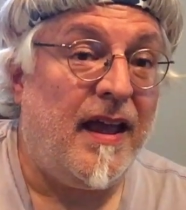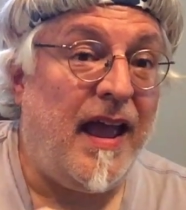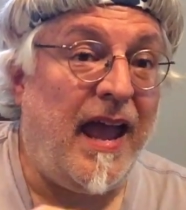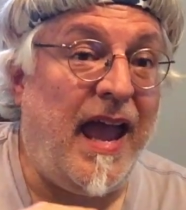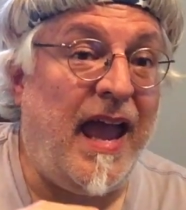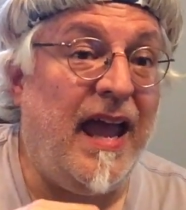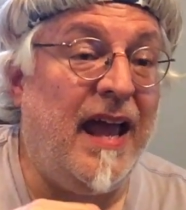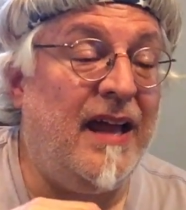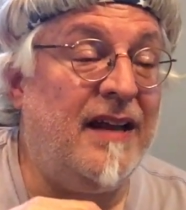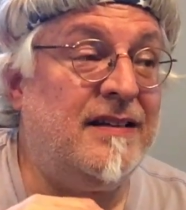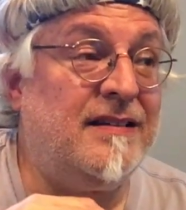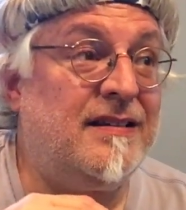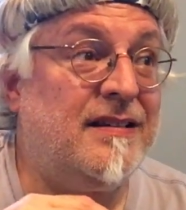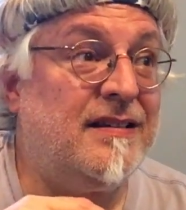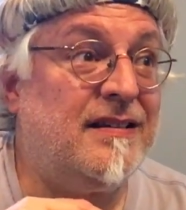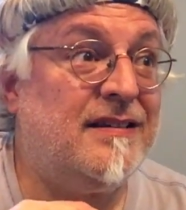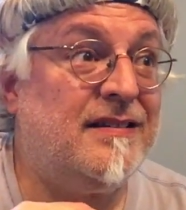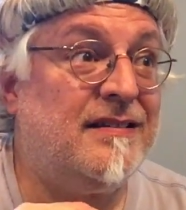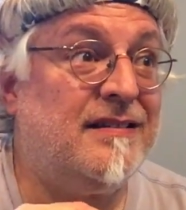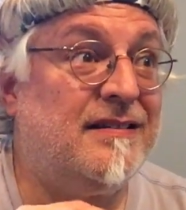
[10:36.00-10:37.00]
And
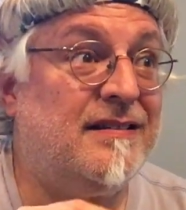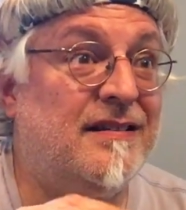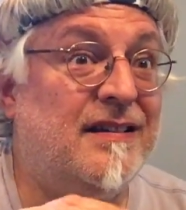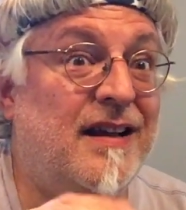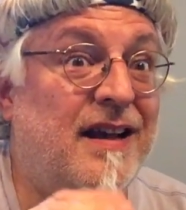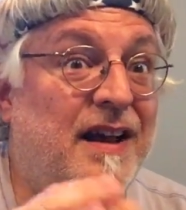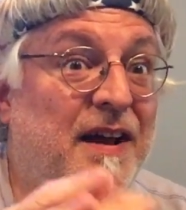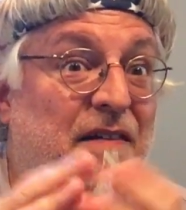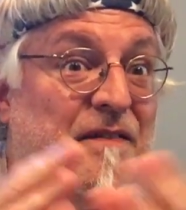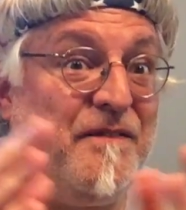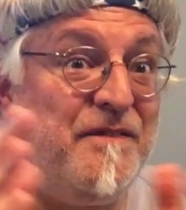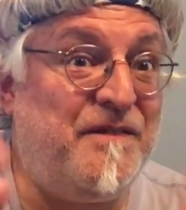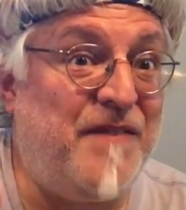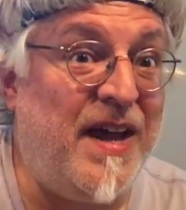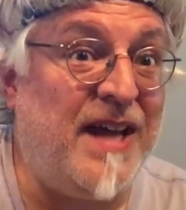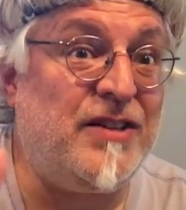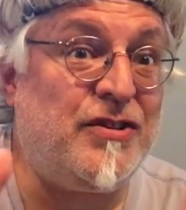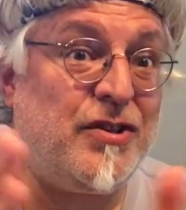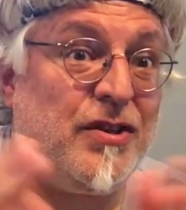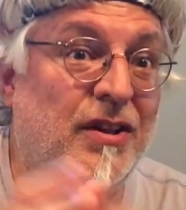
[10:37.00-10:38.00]

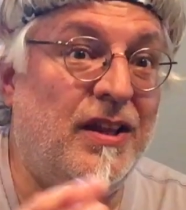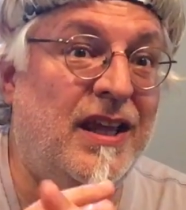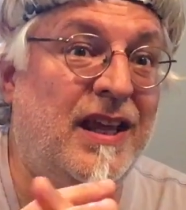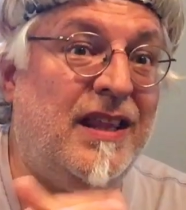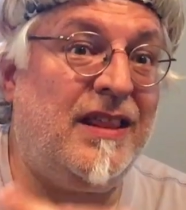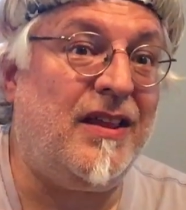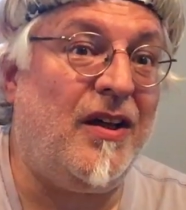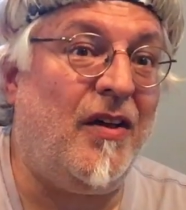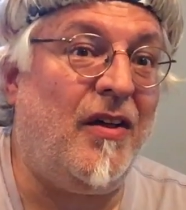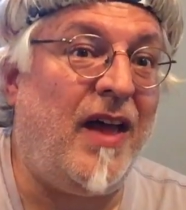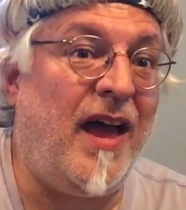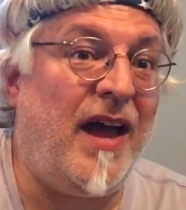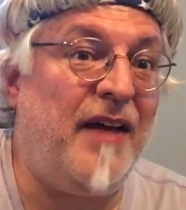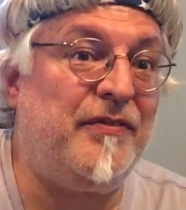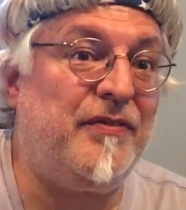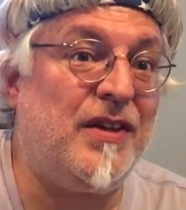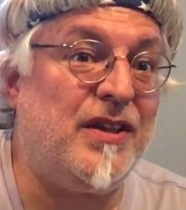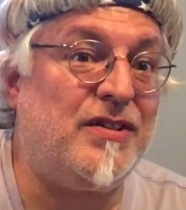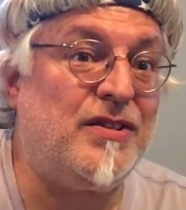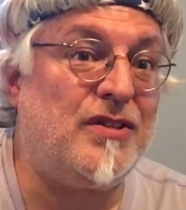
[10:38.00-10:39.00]
eventually, they'll
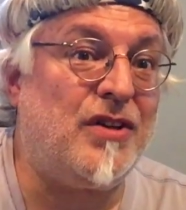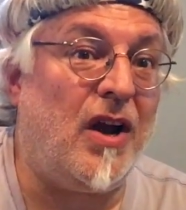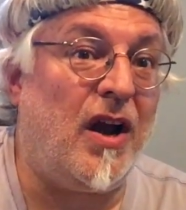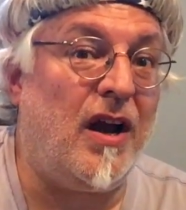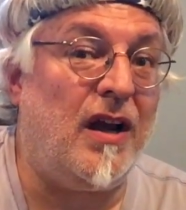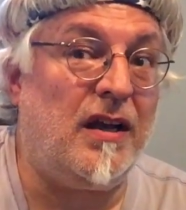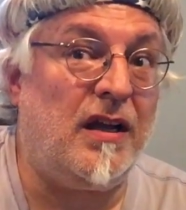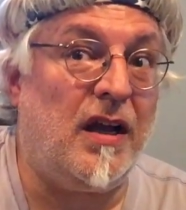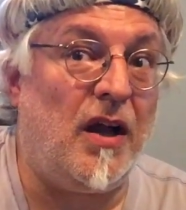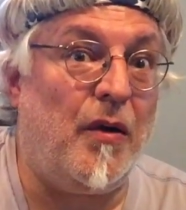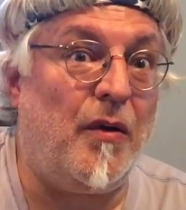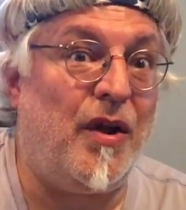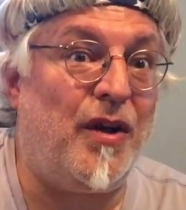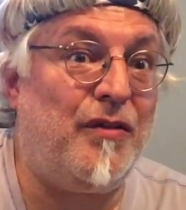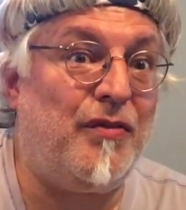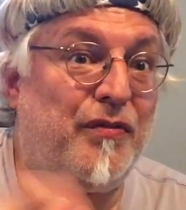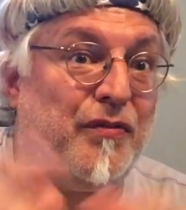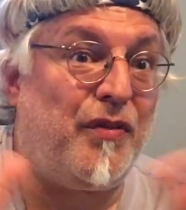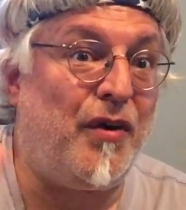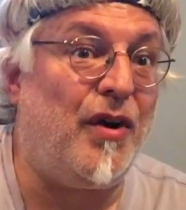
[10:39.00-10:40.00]
have to start going
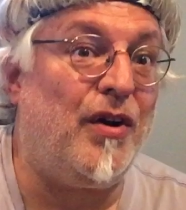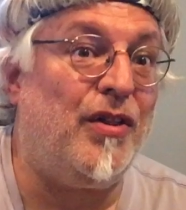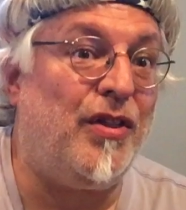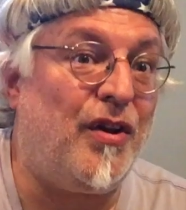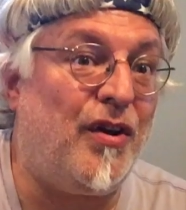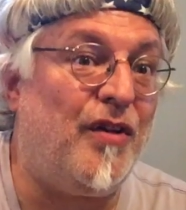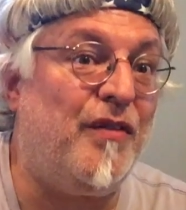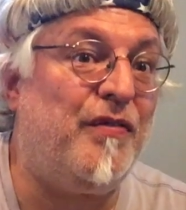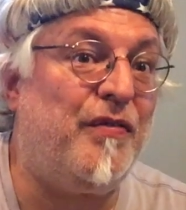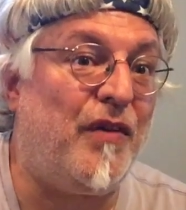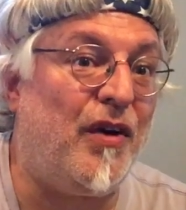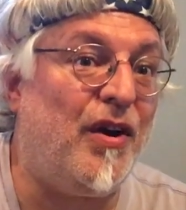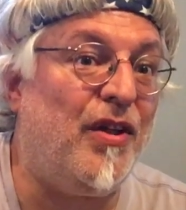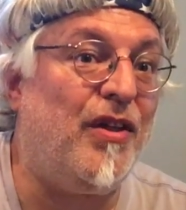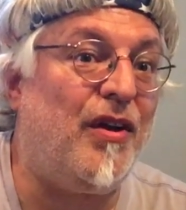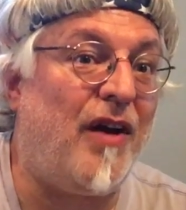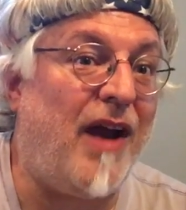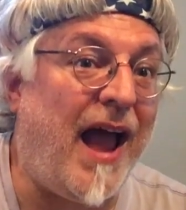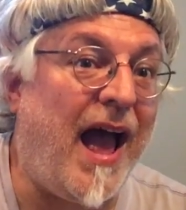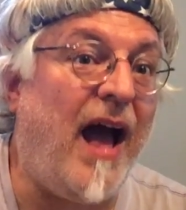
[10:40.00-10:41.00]
further and
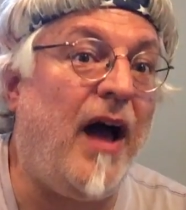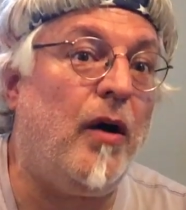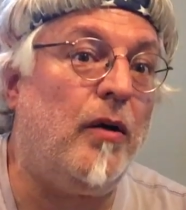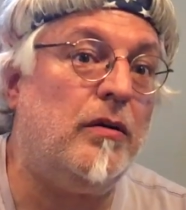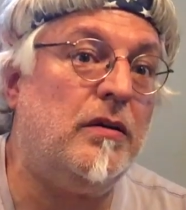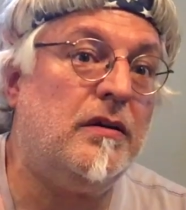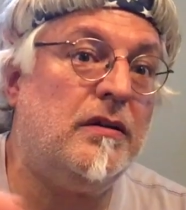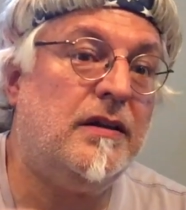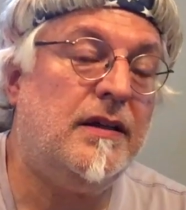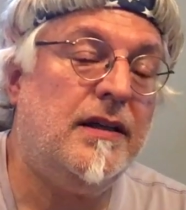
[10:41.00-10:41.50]
further out.